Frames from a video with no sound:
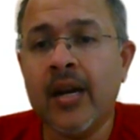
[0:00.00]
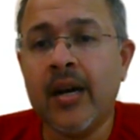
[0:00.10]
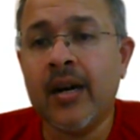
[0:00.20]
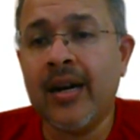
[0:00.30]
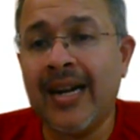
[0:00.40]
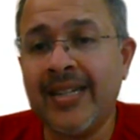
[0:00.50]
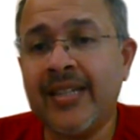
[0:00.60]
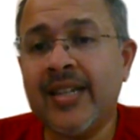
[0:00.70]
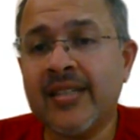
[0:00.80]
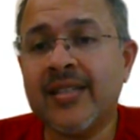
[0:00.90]
and
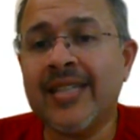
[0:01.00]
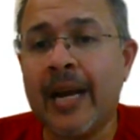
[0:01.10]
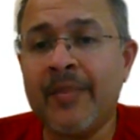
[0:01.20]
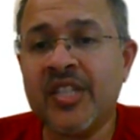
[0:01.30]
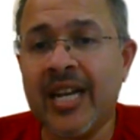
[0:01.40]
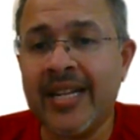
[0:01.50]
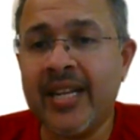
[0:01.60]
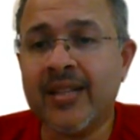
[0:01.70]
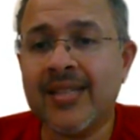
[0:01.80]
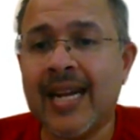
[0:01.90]
it doesn't damage
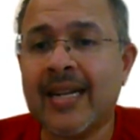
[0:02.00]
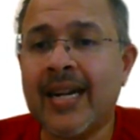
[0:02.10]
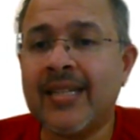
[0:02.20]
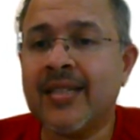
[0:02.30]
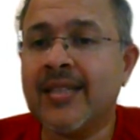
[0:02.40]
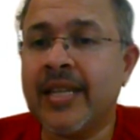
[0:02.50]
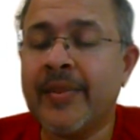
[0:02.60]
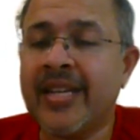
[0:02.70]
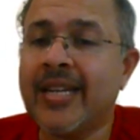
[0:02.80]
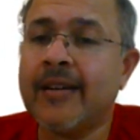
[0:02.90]
any other satellites in the
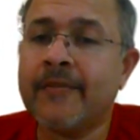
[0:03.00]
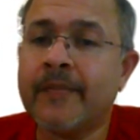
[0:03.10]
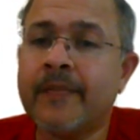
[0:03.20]
same area.